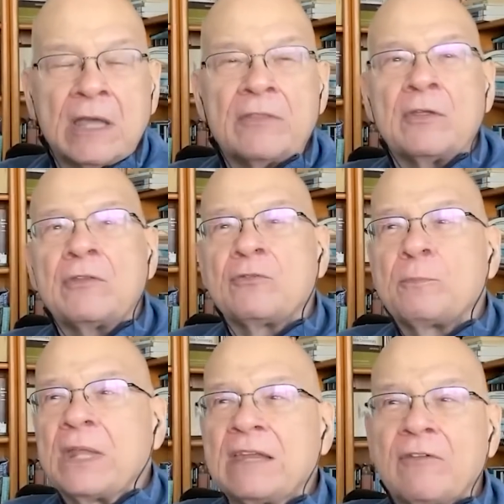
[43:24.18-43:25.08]
There's
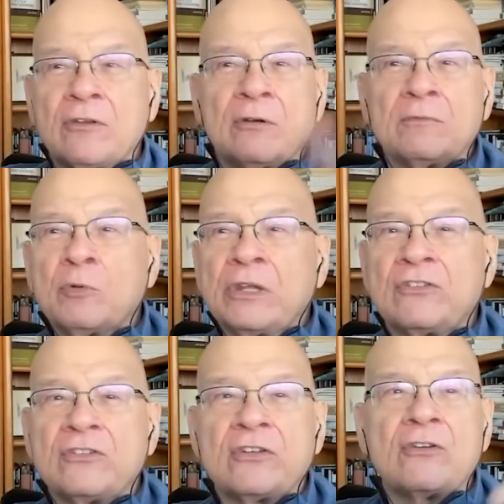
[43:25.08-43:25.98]
plenty of other
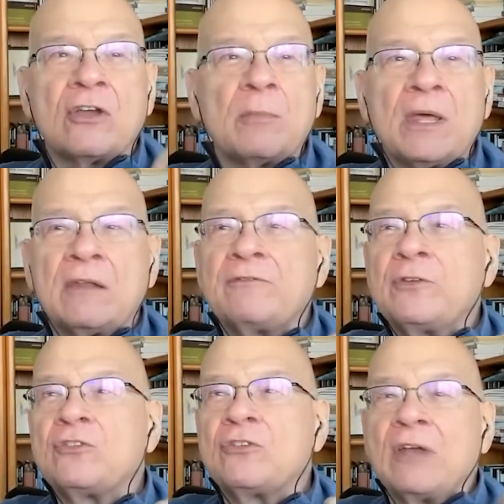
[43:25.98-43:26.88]
religions that talk about a
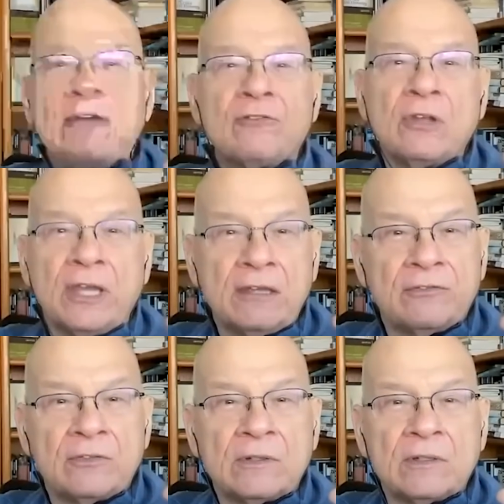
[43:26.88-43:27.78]
future
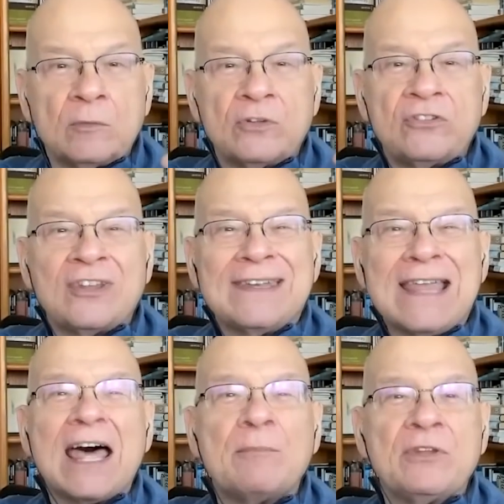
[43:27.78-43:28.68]
afterlife, which is a
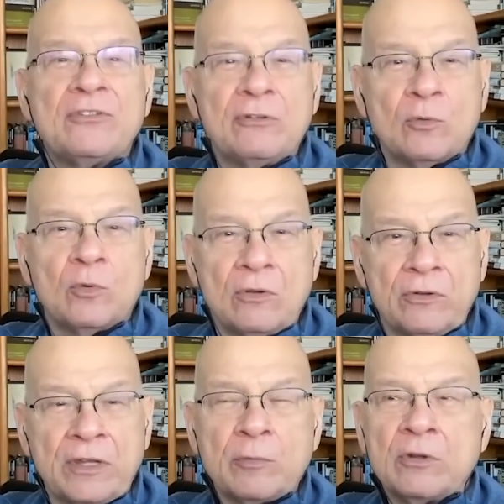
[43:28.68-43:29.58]
non-material
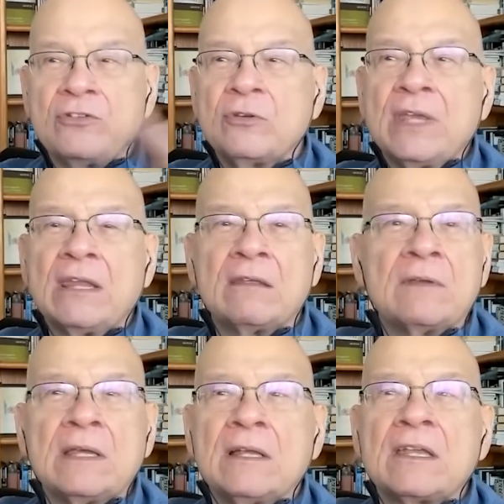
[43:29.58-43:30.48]
world. In other words, you get
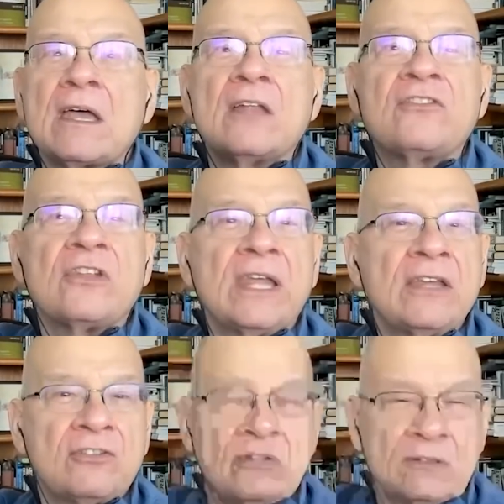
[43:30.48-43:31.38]
a
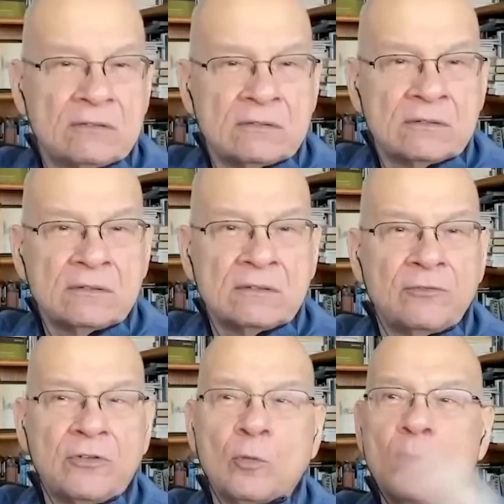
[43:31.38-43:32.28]
consolation
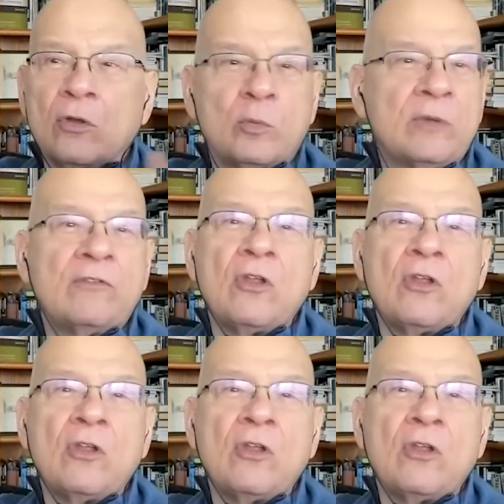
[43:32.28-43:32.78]
for the world we've